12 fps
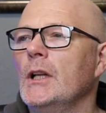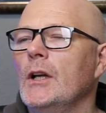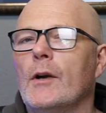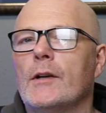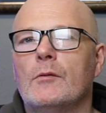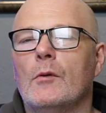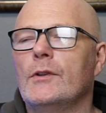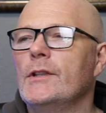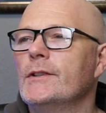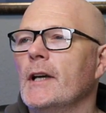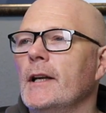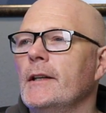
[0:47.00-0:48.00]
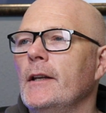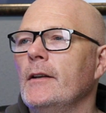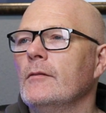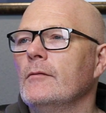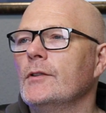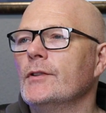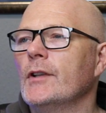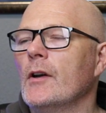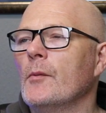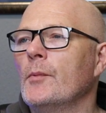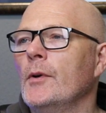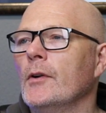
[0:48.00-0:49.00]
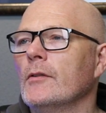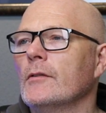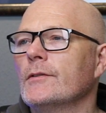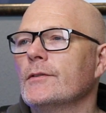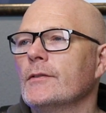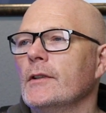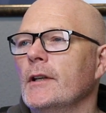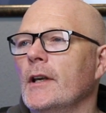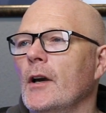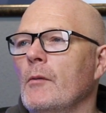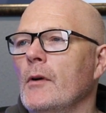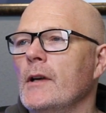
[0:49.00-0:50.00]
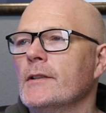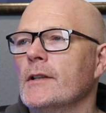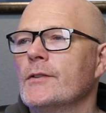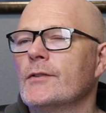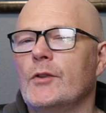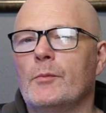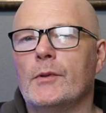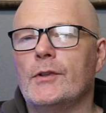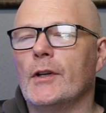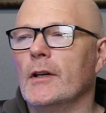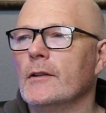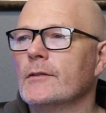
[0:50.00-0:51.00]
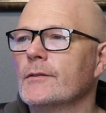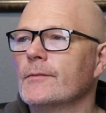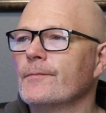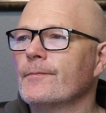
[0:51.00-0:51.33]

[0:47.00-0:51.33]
Okay, so once you're signed in, just go to products and go where it says super charts.